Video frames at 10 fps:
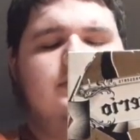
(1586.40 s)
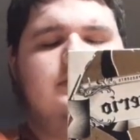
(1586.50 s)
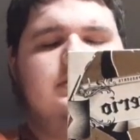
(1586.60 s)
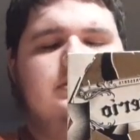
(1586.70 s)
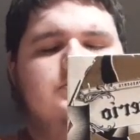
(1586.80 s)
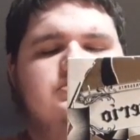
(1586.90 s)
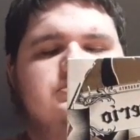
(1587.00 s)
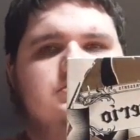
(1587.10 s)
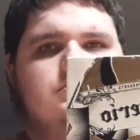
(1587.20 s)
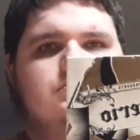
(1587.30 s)
think it was
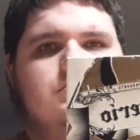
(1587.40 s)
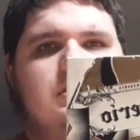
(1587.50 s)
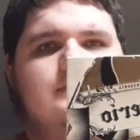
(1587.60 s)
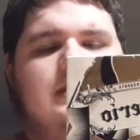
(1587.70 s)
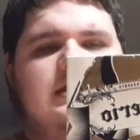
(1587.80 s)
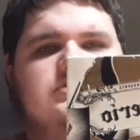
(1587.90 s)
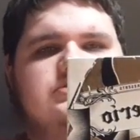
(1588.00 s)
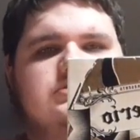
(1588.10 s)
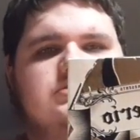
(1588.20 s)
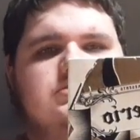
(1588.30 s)
the red
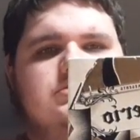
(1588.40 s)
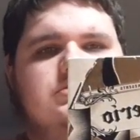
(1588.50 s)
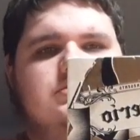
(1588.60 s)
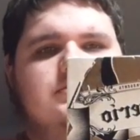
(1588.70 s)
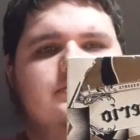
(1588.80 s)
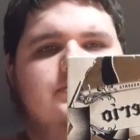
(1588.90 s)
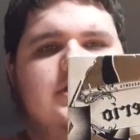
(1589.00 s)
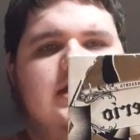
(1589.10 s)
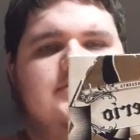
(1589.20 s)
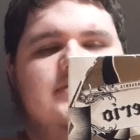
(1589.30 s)
mask,
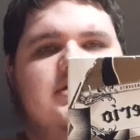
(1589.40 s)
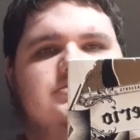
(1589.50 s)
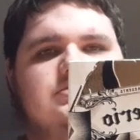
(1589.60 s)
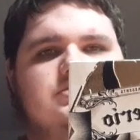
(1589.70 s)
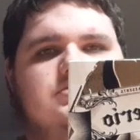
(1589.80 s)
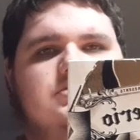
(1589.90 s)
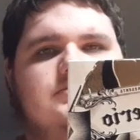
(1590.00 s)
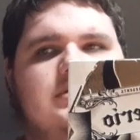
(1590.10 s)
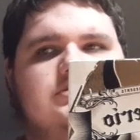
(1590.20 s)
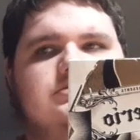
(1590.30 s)
black mask,
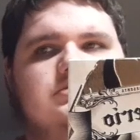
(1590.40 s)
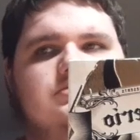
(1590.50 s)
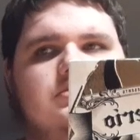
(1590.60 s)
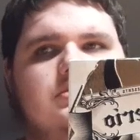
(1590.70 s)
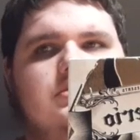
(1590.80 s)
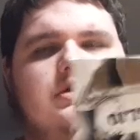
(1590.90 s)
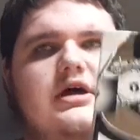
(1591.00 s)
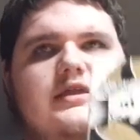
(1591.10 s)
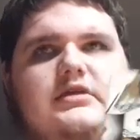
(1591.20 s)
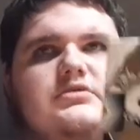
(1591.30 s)
green mask.
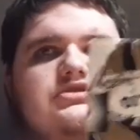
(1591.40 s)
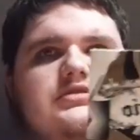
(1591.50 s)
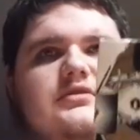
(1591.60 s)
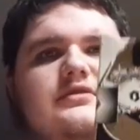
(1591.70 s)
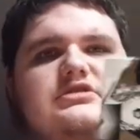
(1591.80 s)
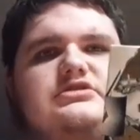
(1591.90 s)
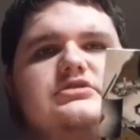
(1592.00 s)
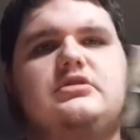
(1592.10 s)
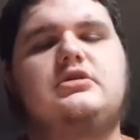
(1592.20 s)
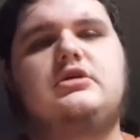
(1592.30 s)
I think it was either this.
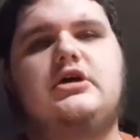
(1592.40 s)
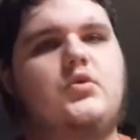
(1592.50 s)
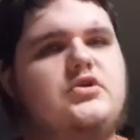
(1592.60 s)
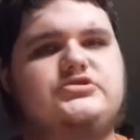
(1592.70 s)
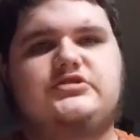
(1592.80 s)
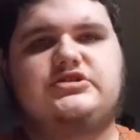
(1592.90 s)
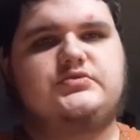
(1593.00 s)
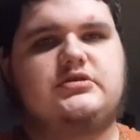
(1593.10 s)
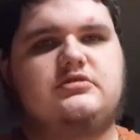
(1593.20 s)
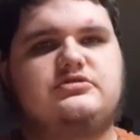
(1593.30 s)
It wasn't
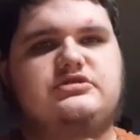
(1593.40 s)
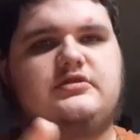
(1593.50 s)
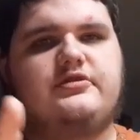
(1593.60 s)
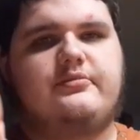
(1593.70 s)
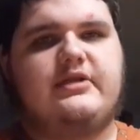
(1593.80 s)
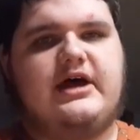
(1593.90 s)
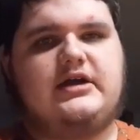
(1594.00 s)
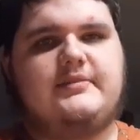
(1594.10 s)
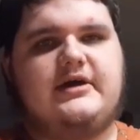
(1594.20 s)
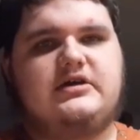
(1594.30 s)
this one. It was either the
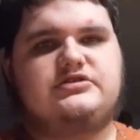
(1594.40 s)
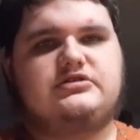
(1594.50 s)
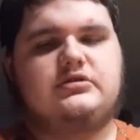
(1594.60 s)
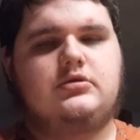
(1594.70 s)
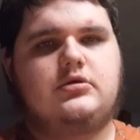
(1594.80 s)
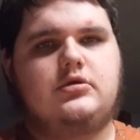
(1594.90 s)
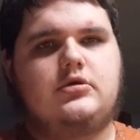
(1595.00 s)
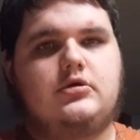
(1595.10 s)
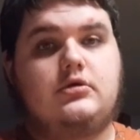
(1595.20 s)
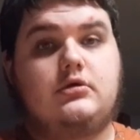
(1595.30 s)
black mask
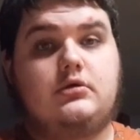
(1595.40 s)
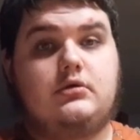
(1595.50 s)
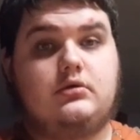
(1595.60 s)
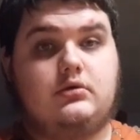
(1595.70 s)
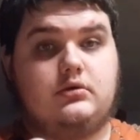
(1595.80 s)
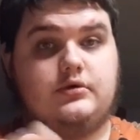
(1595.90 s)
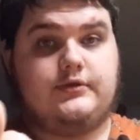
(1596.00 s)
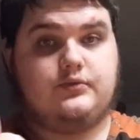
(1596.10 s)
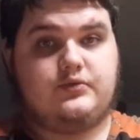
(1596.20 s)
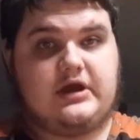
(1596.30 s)
or
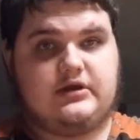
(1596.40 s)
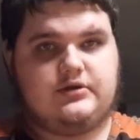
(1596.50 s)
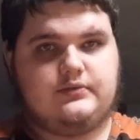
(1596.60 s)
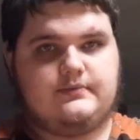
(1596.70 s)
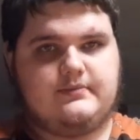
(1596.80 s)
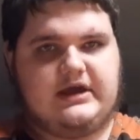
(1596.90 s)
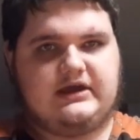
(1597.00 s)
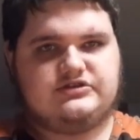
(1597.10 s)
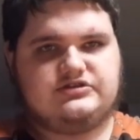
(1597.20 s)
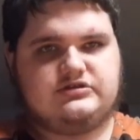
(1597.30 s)
the red
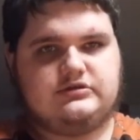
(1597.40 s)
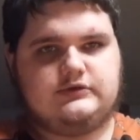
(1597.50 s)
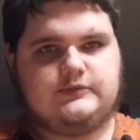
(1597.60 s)
mask.